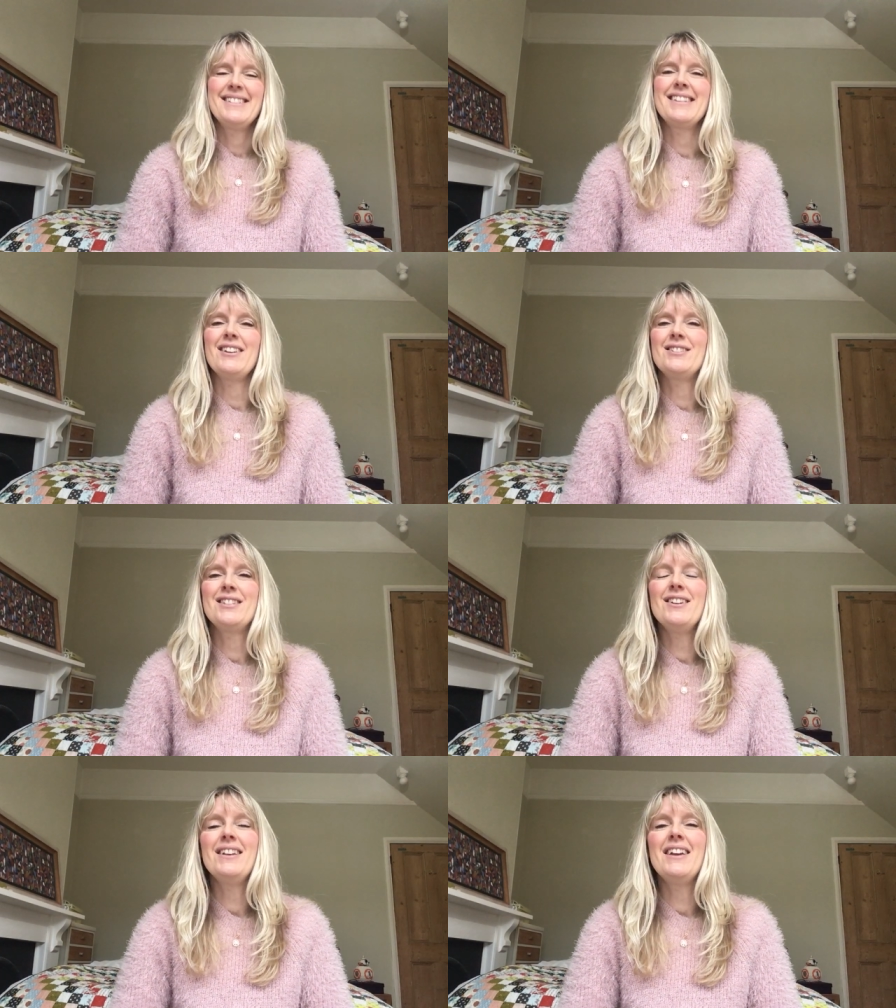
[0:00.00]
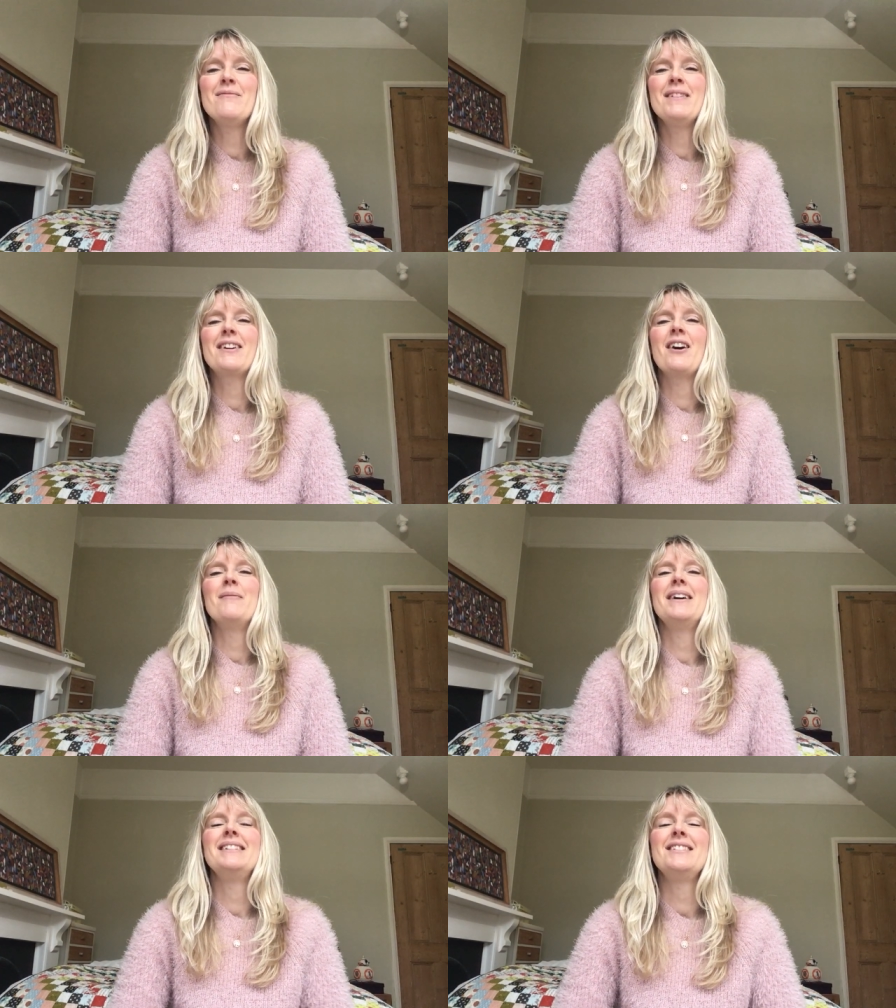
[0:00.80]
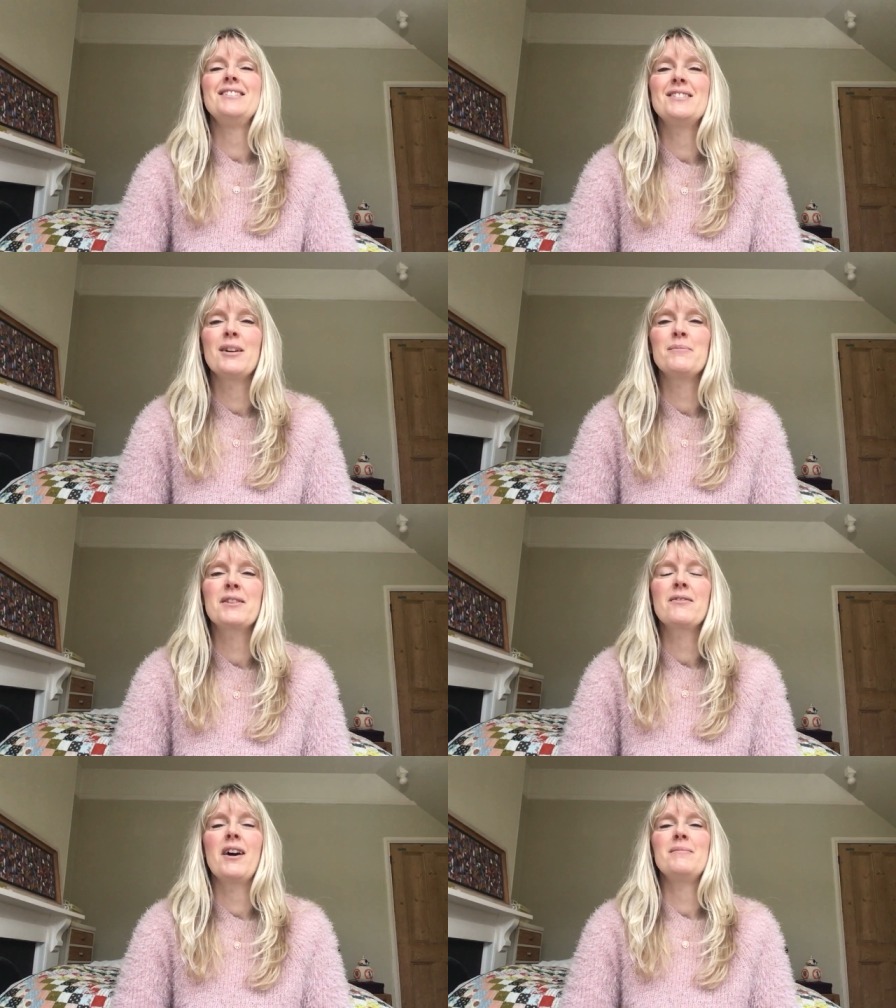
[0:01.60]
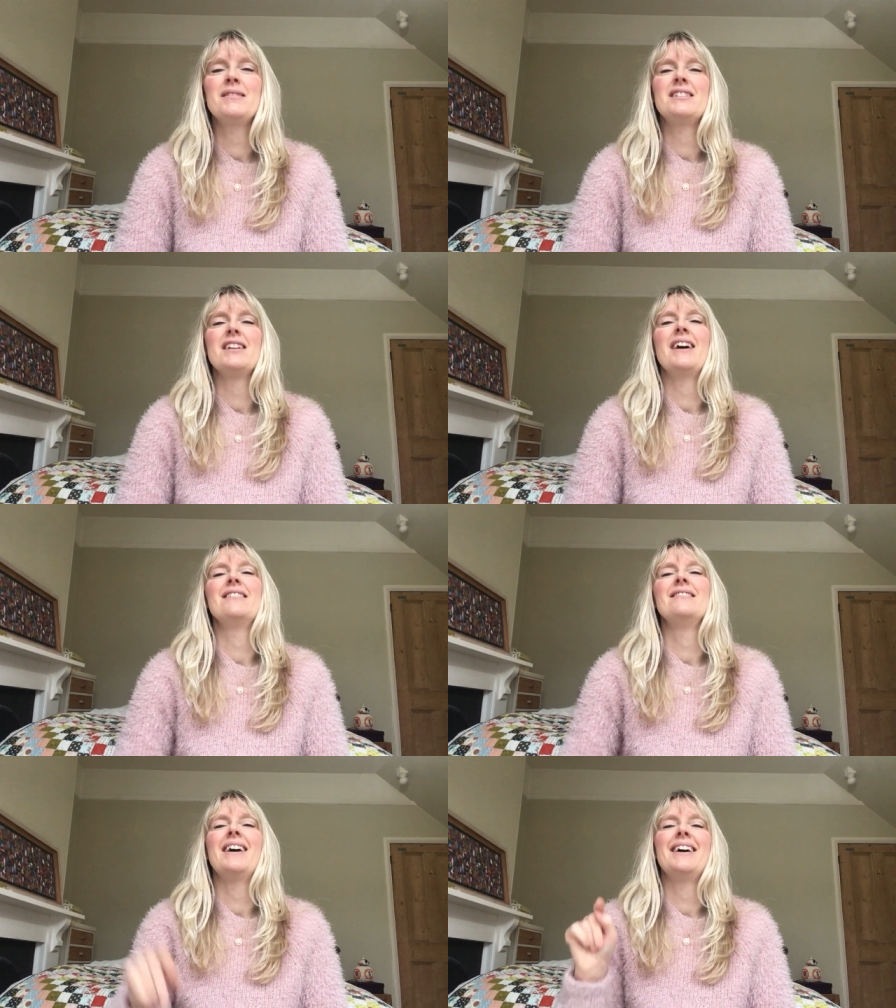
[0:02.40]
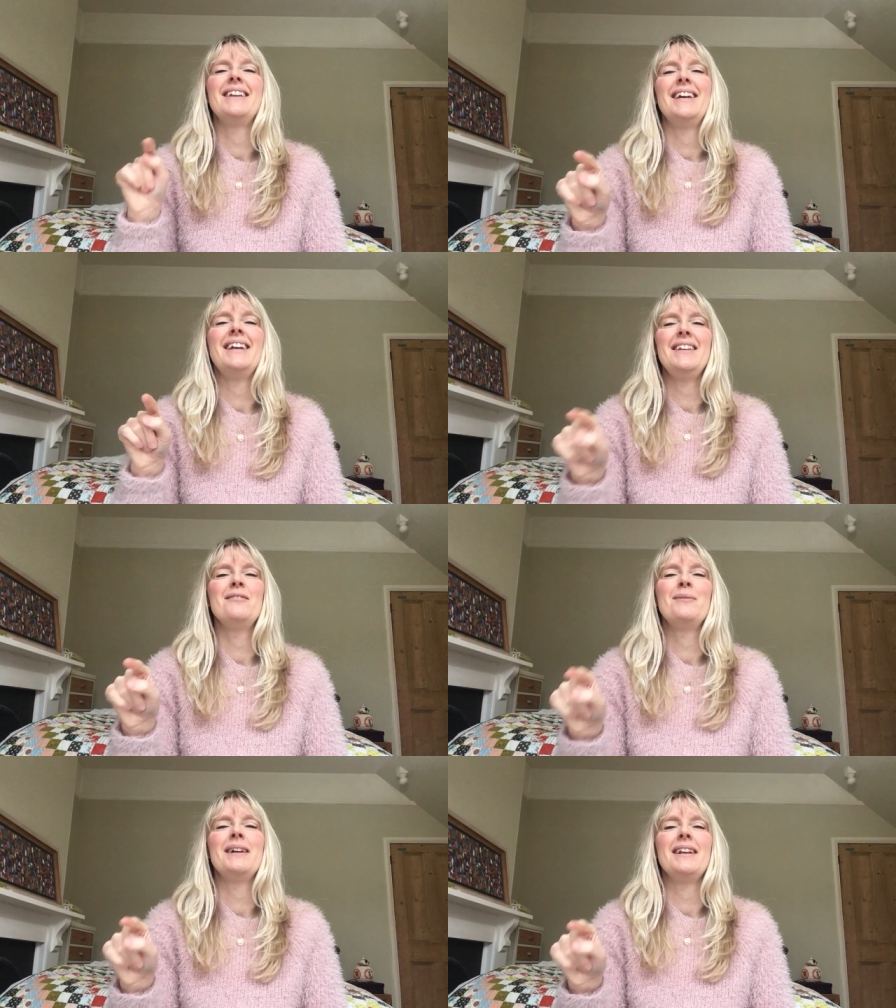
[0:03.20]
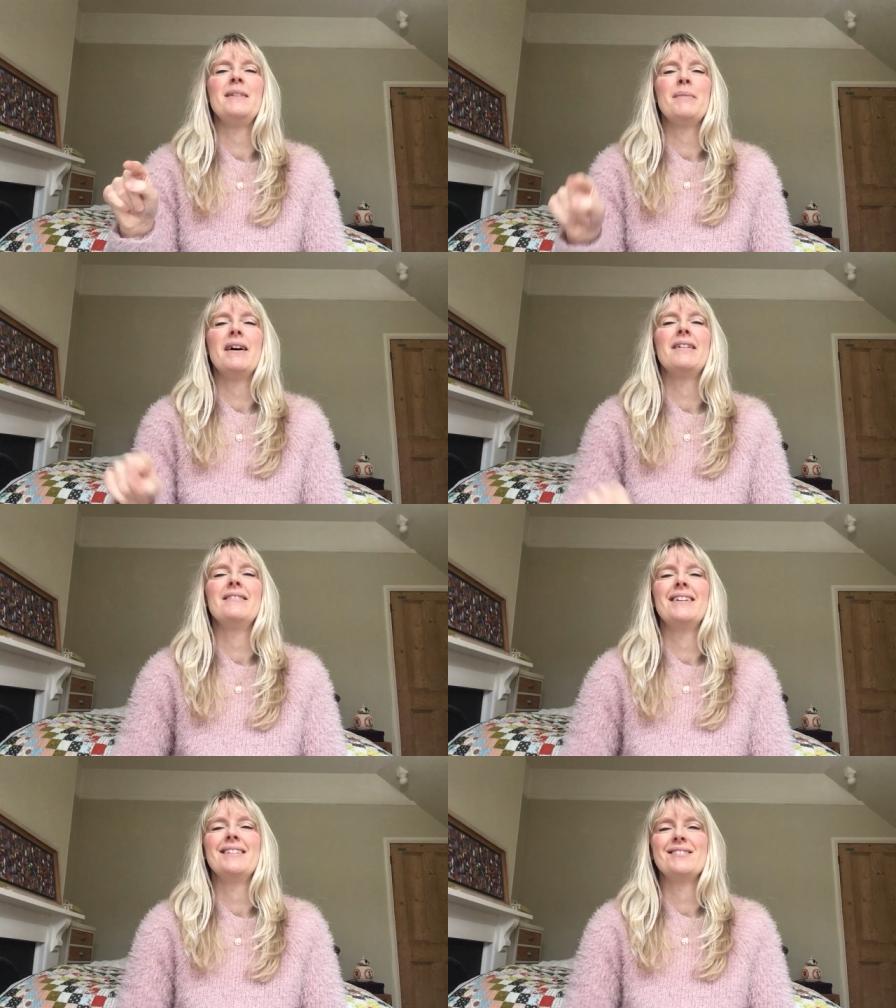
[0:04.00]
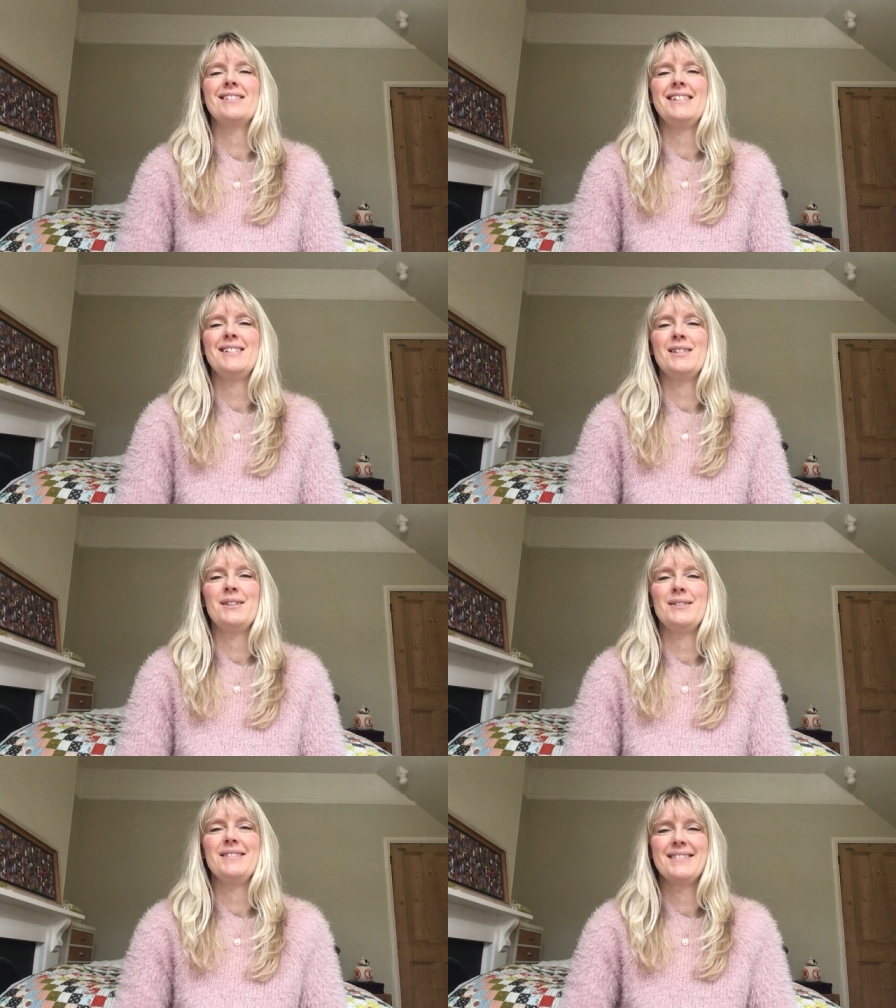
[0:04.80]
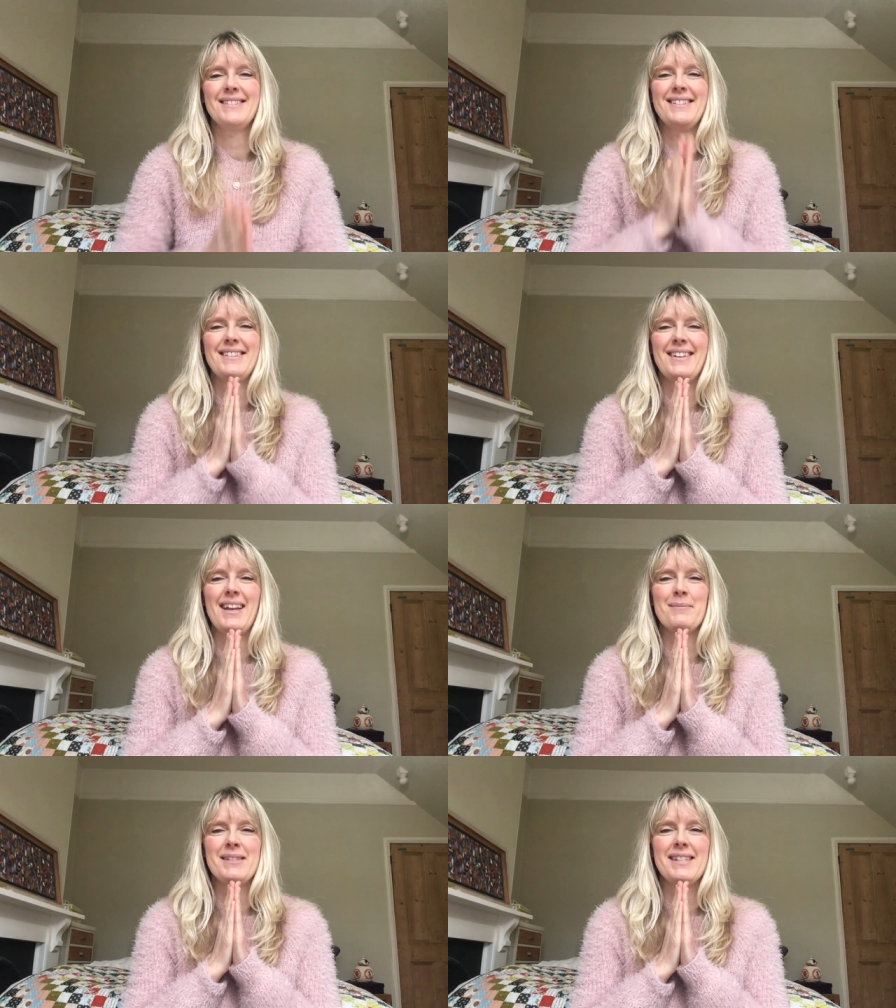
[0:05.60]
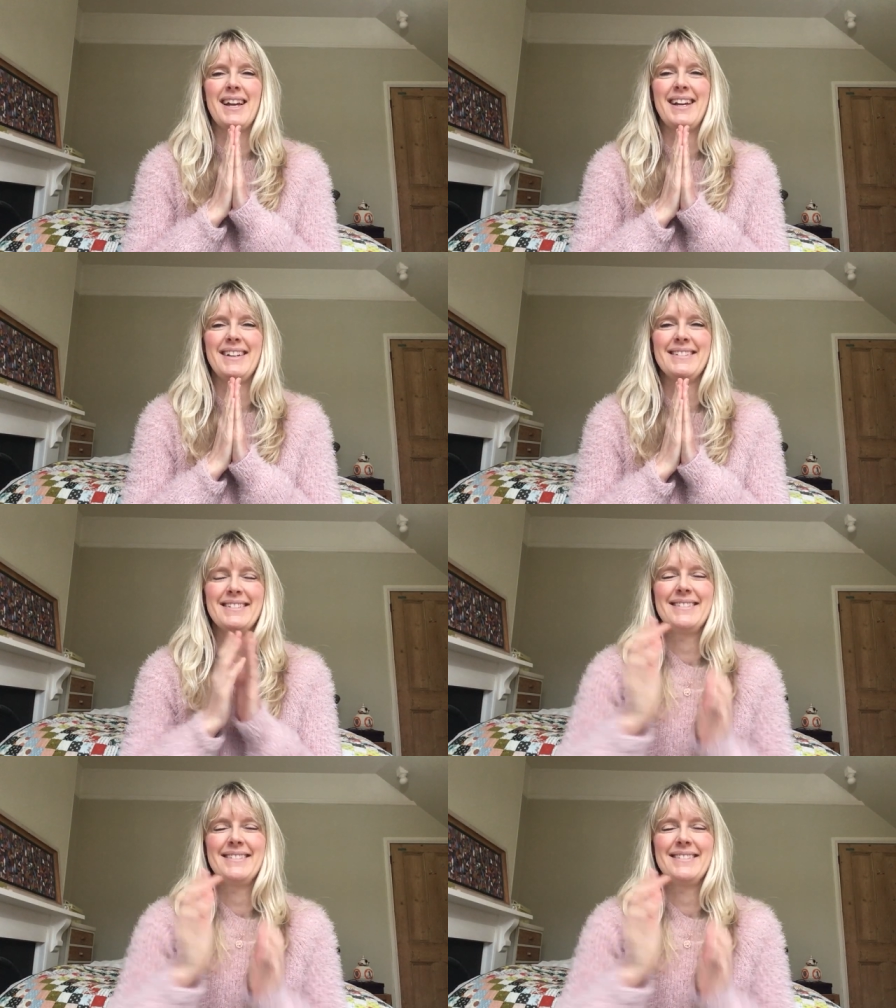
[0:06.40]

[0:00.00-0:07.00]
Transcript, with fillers: So do leave me a comment, do subscribe to the channel and hit the wiggly bell and I'll see you soon. Namaste.